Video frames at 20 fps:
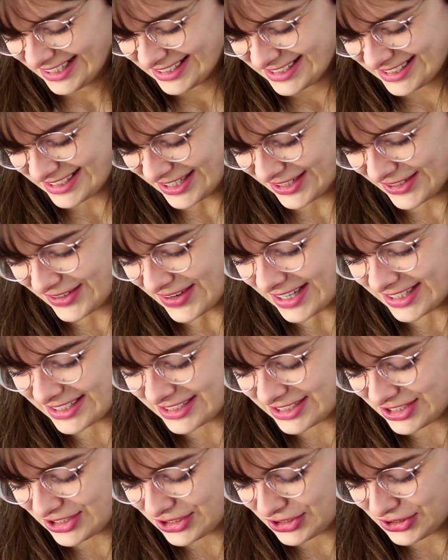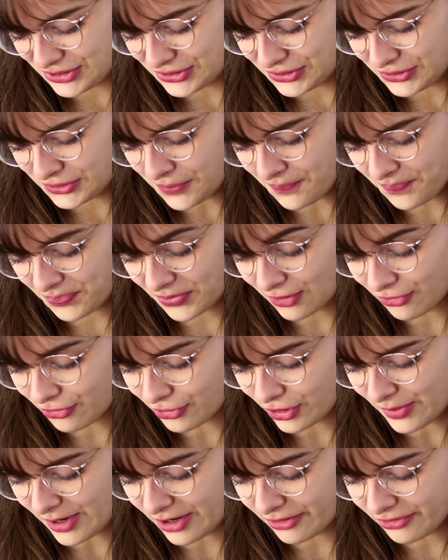So I do
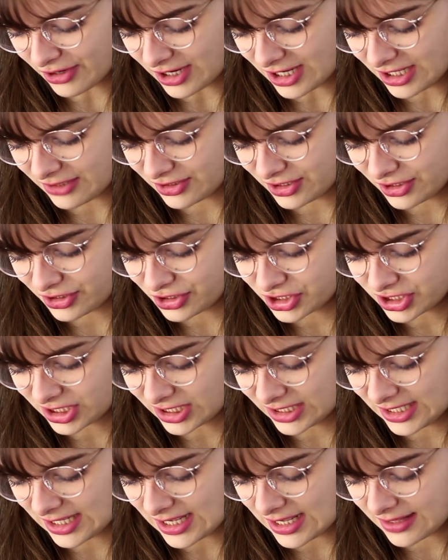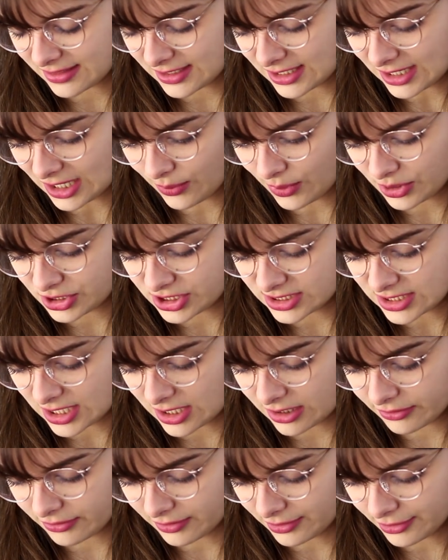4:5 usually, and then I will just
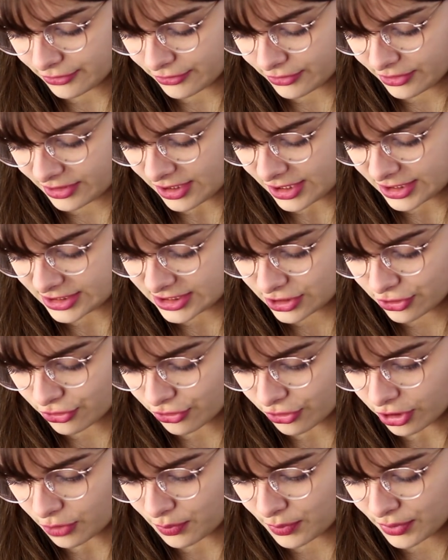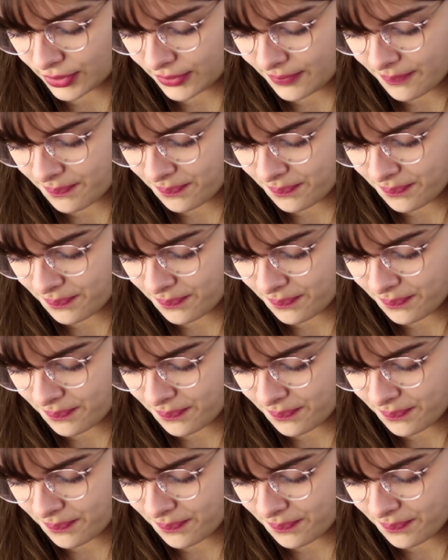kind of look for a nice crop